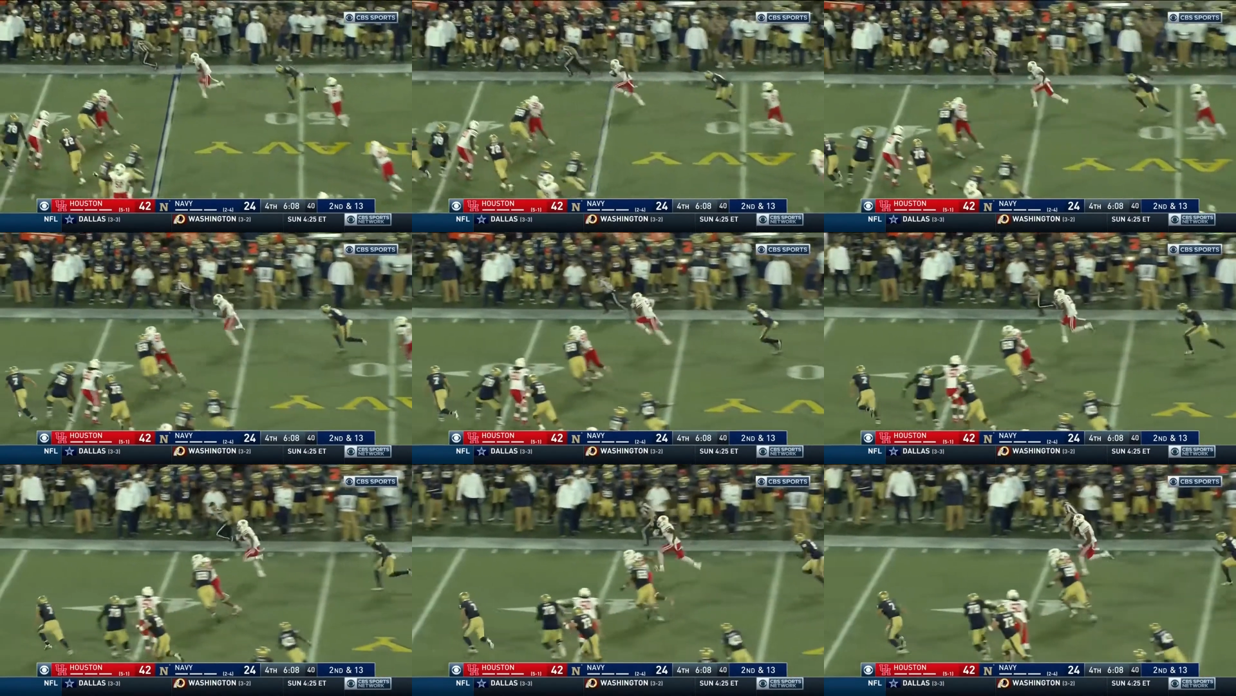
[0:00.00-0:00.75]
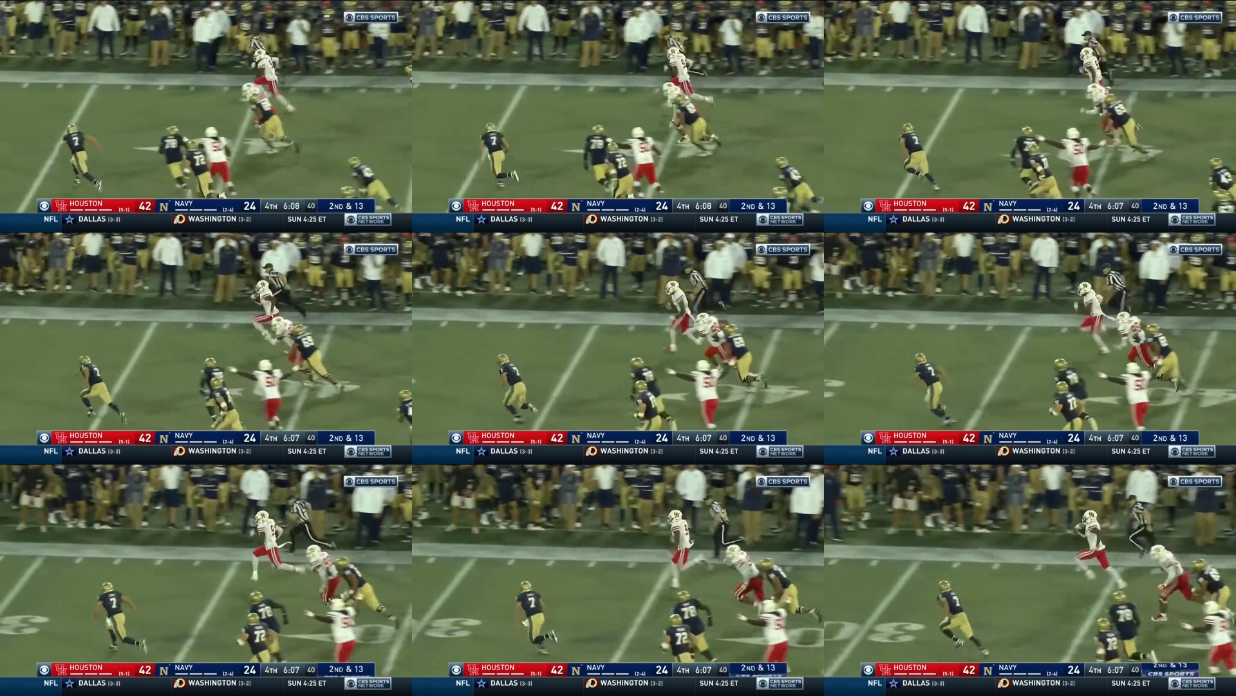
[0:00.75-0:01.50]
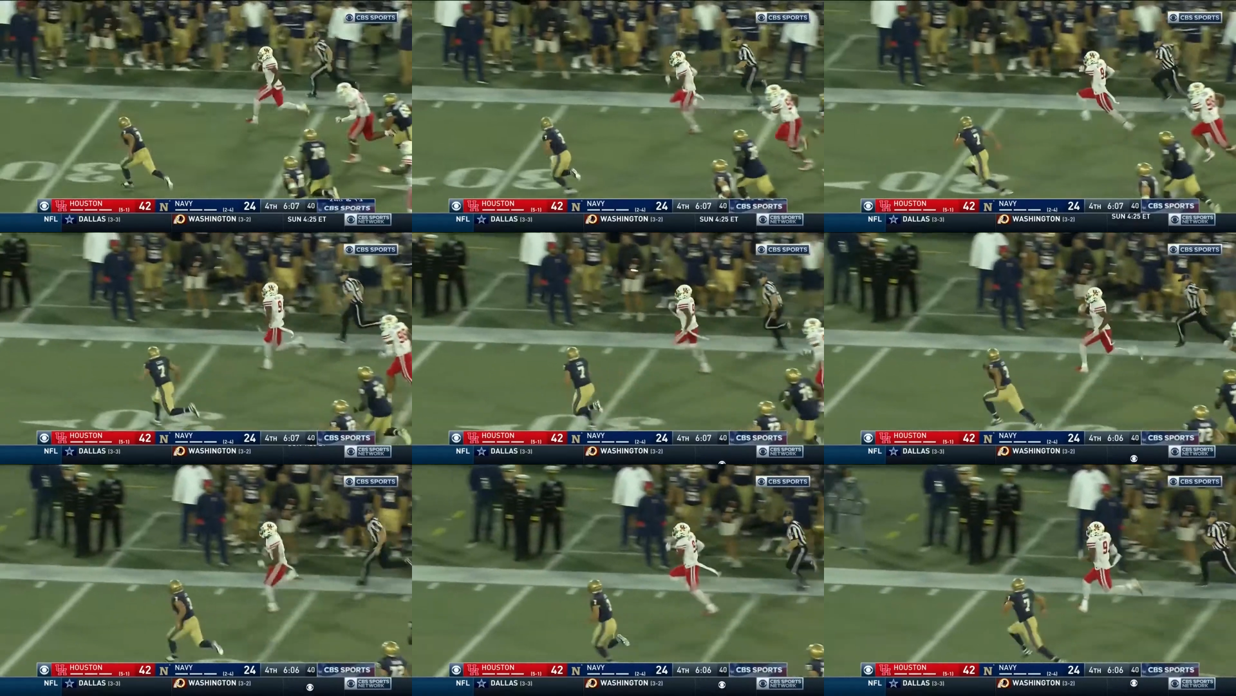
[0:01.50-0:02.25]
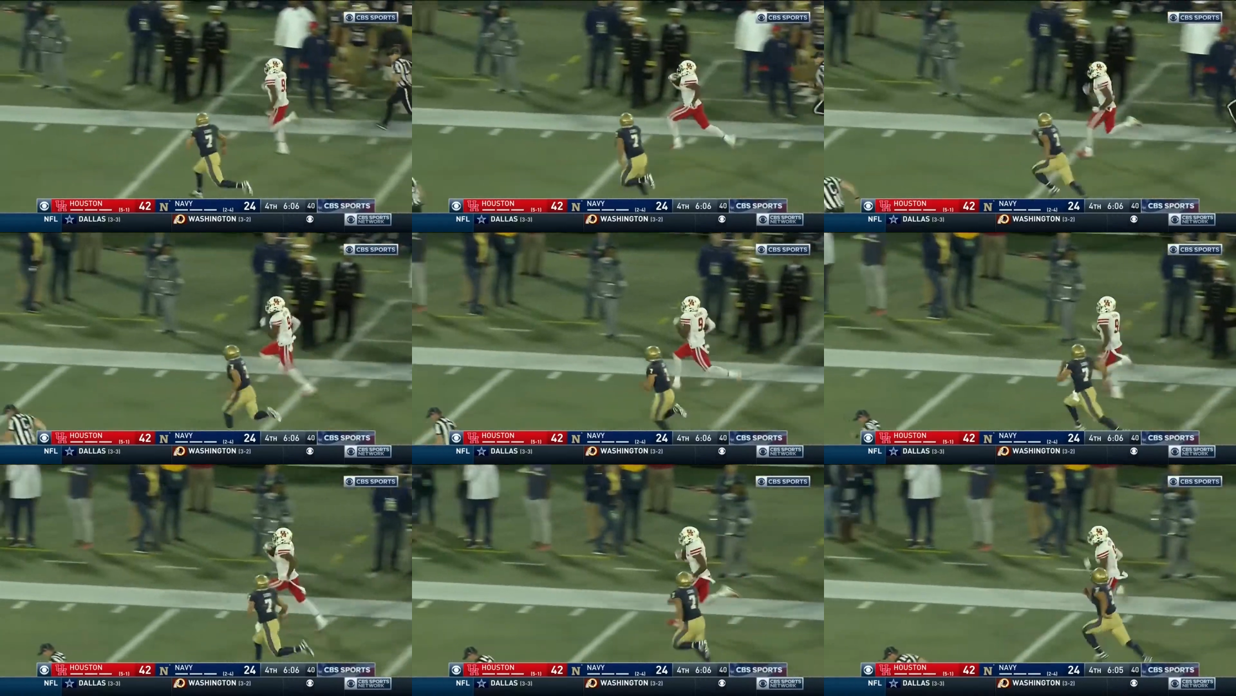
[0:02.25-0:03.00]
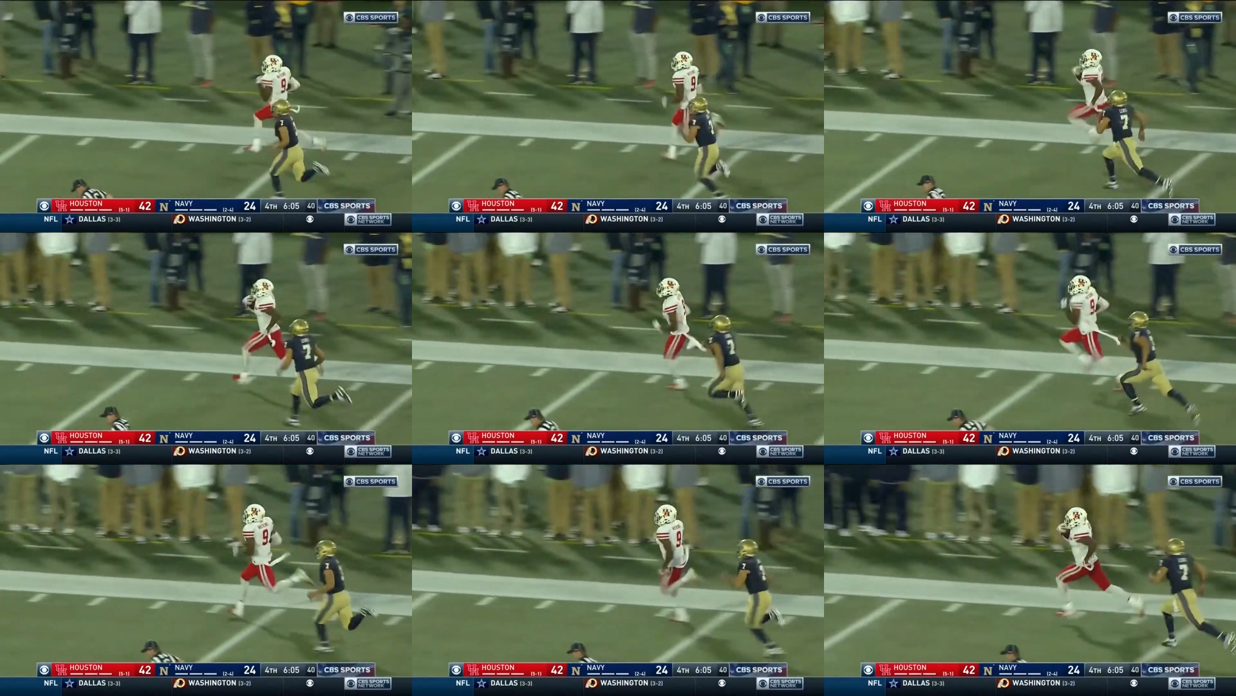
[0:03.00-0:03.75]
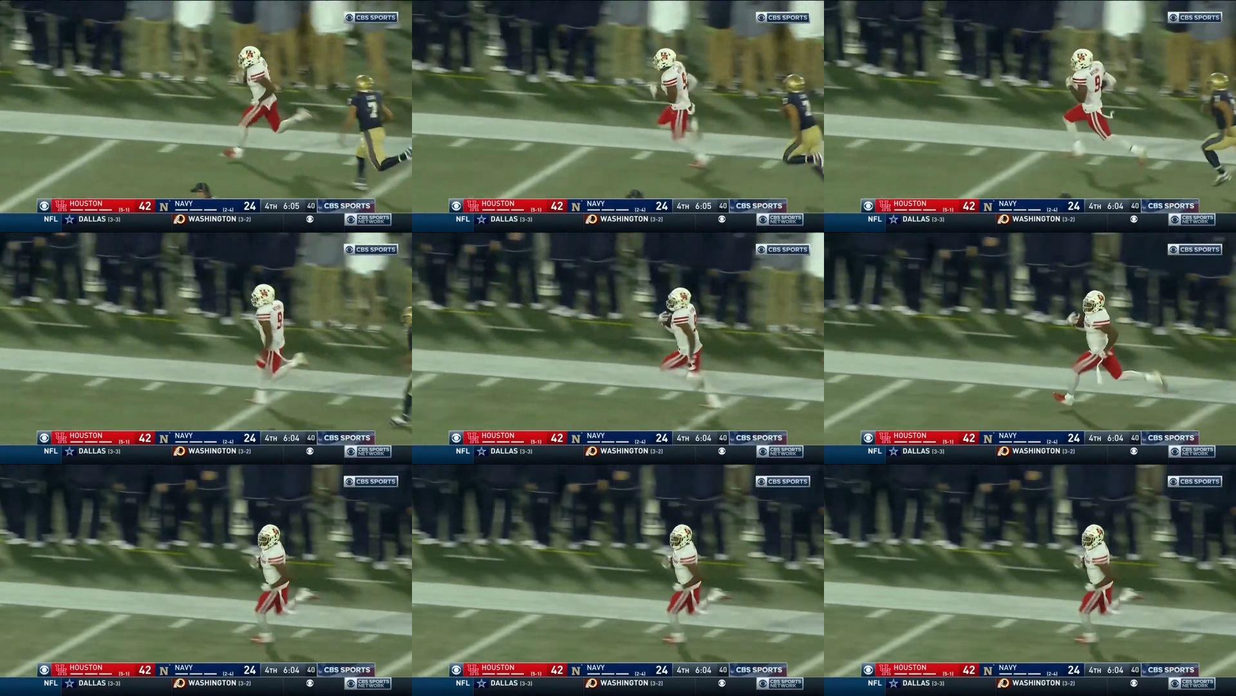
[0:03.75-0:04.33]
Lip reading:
Nobody's mouth can be seen.